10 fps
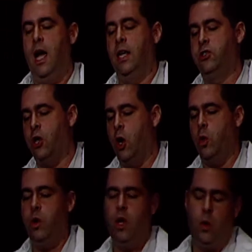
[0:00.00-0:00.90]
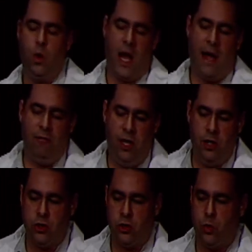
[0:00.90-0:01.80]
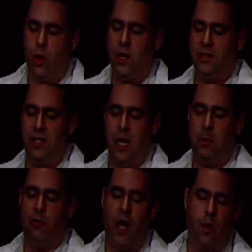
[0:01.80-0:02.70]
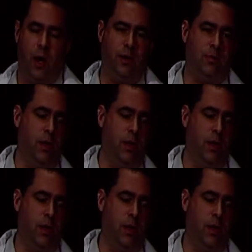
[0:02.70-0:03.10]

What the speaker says: And so what I have here is just one example of how I